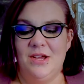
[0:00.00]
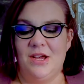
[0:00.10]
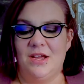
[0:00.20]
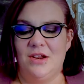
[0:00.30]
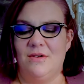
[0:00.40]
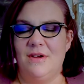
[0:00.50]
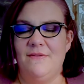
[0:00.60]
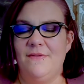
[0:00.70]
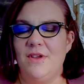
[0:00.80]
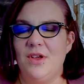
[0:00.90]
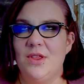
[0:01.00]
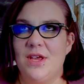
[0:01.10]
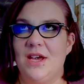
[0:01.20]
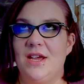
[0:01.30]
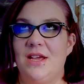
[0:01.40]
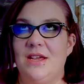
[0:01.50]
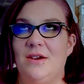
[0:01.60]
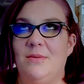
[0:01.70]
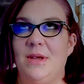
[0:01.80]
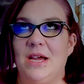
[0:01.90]
I feel like
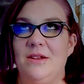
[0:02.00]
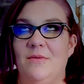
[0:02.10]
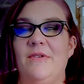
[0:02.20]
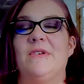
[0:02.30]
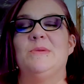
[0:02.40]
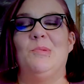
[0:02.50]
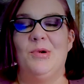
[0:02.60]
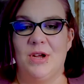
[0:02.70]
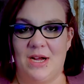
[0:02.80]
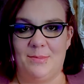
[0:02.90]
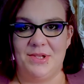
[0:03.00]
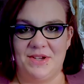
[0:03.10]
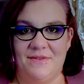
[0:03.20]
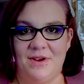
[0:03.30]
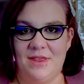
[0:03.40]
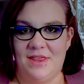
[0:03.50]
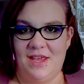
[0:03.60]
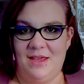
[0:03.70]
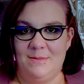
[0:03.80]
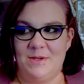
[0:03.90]
we explored a couple different
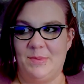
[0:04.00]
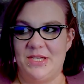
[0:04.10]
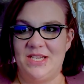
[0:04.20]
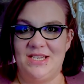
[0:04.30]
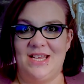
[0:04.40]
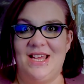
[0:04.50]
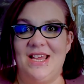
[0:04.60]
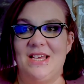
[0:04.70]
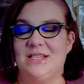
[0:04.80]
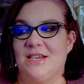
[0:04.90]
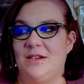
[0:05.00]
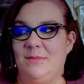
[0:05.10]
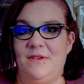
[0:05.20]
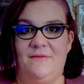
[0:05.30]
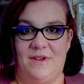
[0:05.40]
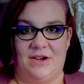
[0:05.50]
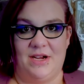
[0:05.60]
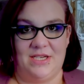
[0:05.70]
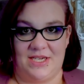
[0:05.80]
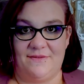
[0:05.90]
themes, but today is going to be
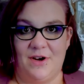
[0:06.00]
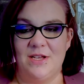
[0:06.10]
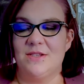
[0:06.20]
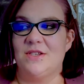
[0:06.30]
very different.